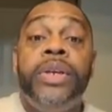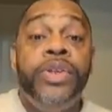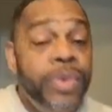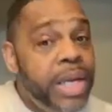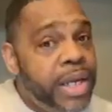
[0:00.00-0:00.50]

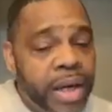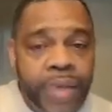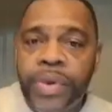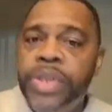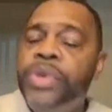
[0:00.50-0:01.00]
You need
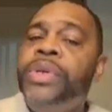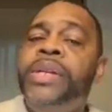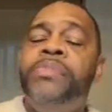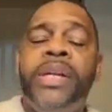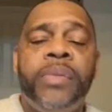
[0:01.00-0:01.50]
covering. You need
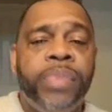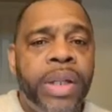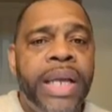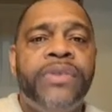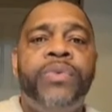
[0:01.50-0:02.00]
to be in a
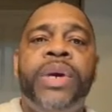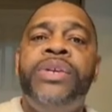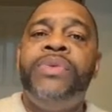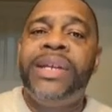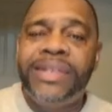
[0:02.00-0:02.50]
place where
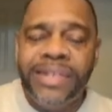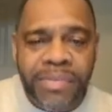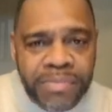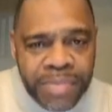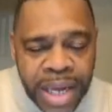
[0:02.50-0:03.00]
you can
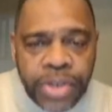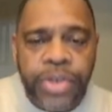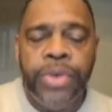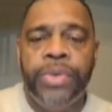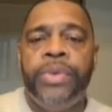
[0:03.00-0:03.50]
submit
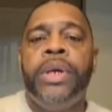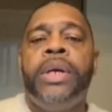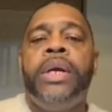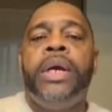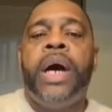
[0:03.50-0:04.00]
to.
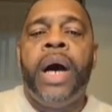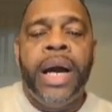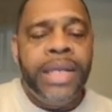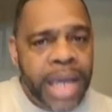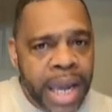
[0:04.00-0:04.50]

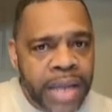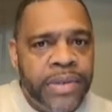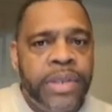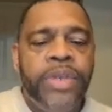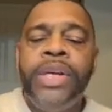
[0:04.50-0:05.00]
Uh,
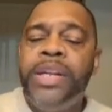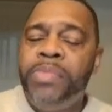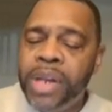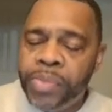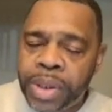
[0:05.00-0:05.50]
yes, you need to
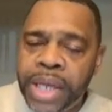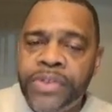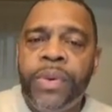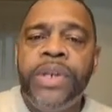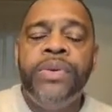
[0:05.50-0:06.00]
be in a
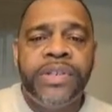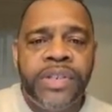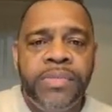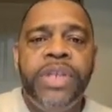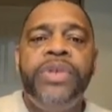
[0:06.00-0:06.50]
place where you can
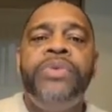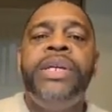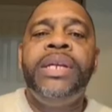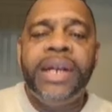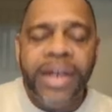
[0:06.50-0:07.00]
submit. You
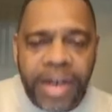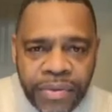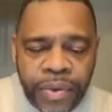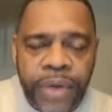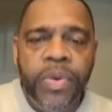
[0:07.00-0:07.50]
need
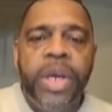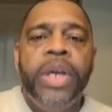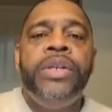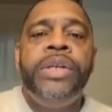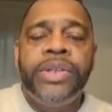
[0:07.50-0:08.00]
covering.
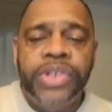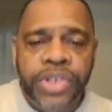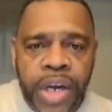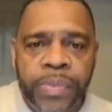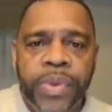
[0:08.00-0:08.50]
You need a
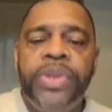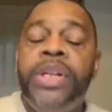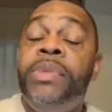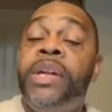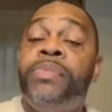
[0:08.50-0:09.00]
shepherd. You
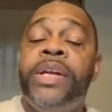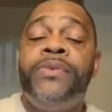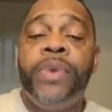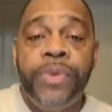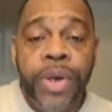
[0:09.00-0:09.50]
need to be in a place
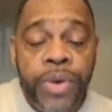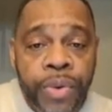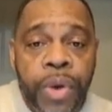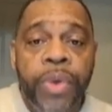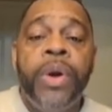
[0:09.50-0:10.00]
where you can
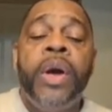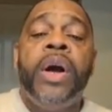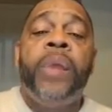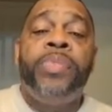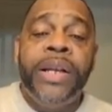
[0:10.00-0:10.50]
grow,
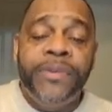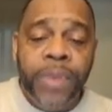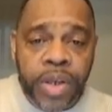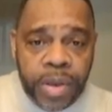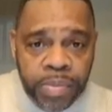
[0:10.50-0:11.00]
a place
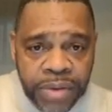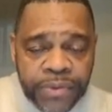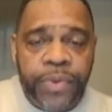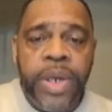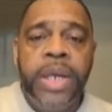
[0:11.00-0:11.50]
where you can be
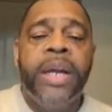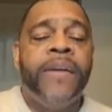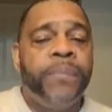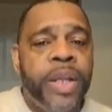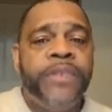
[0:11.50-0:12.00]
free, and
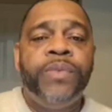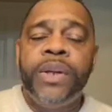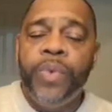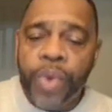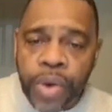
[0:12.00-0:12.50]
a place where
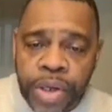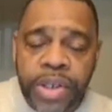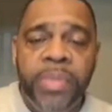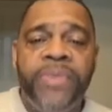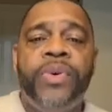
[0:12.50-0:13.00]
the word is
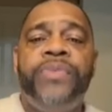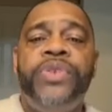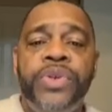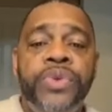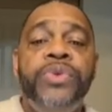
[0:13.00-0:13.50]
coming forth.
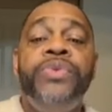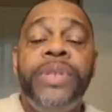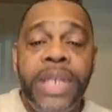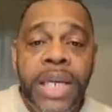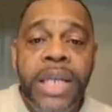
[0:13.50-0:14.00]
You
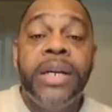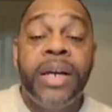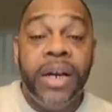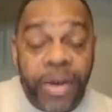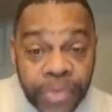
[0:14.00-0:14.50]
need
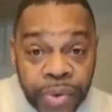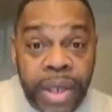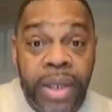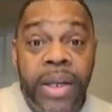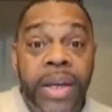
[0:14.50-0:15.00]

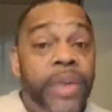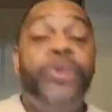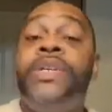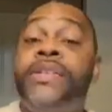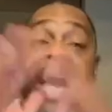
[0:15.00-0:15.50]
covering.
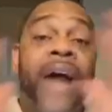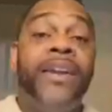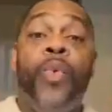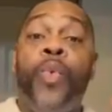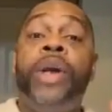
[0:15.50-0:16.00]
You're just out
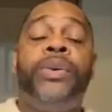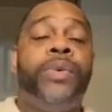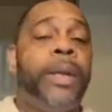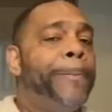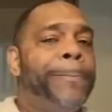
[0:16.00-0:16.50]
there
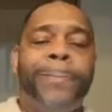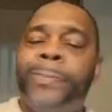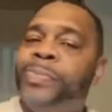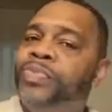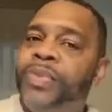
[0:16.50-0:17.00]
wondering. Mm
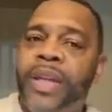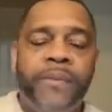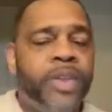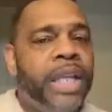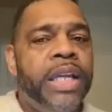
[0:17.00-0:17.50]
-mm.
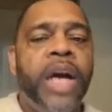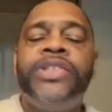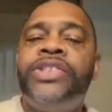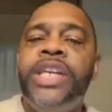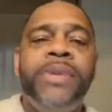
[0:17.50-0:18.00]
I'm telling you, a
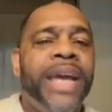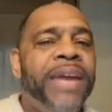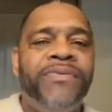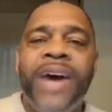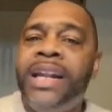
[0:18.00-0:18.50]
sheep
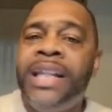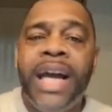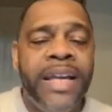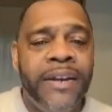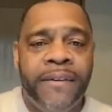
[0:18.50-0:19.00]
can't fight a
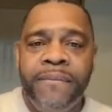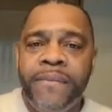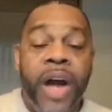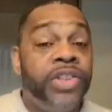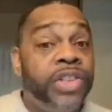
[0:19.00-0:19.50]
lion.
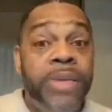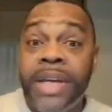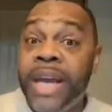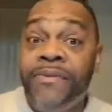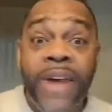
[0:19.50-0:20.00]
A sheep
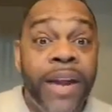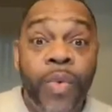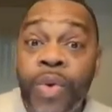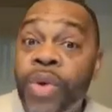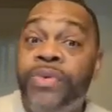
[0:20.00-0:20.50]
can't fight a
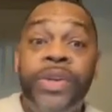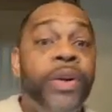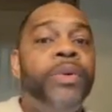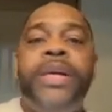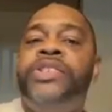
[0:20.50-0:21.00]
wolf. You
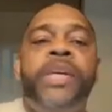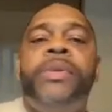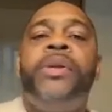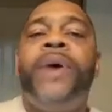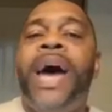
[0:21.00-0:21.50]
don't, a sheep
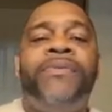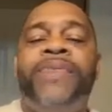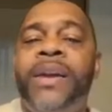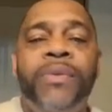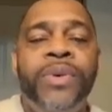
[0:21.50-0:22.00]
don't know how to
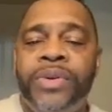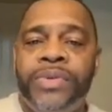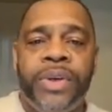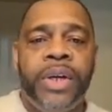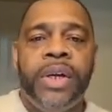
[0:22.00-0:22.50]
fight a wolf,
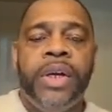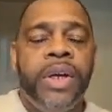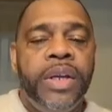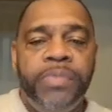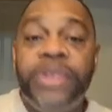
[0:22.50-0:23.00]

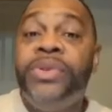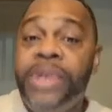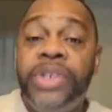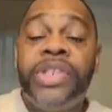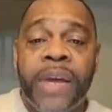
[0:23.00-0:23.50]
but you
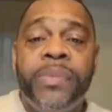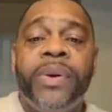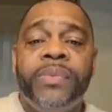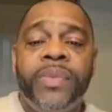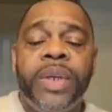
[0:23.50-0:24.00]
need a shepherd.